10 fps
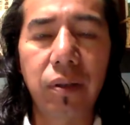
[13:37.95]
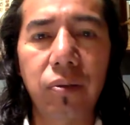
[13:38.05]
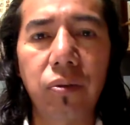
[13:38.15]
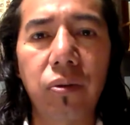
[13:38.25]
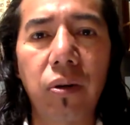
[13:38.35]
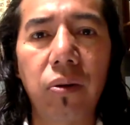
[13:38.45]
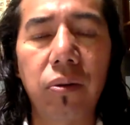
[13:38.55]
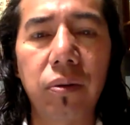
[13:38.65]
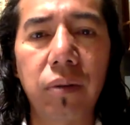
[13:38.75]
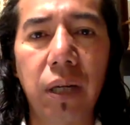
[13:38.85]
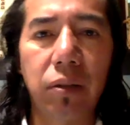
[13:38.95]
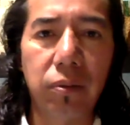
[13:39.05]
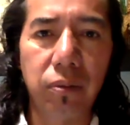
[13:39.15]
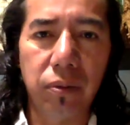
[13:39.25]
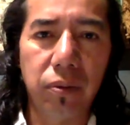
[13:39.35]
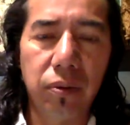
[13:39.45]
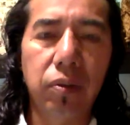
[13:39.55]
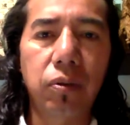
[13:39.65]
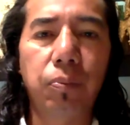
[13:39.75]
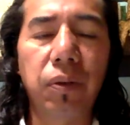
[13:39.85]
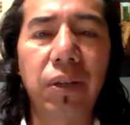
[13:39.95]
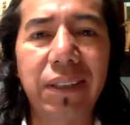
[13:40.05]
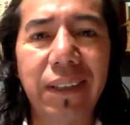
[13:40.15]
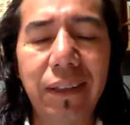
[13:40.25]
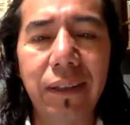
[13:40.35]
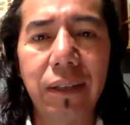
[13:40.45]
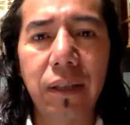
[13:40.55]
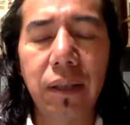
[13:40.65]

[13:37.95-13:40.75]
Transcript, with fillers: to grow and to to put the seeds,